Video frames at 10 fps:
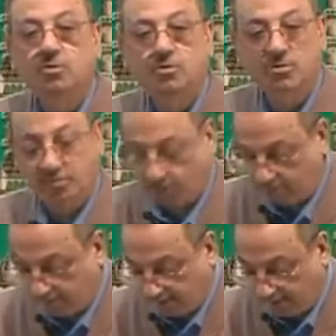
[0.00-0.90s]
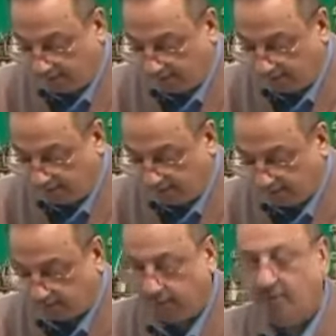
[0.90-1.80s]
Dhunna.
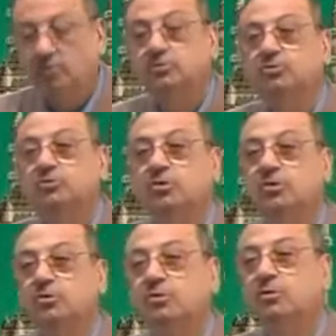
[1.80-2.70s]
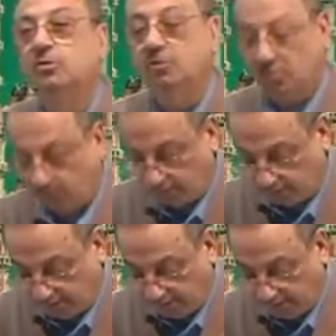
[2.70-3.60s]
Ta'uddu.
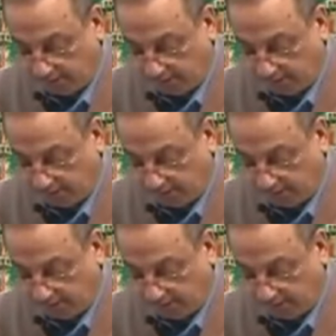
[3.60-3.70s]
Udda.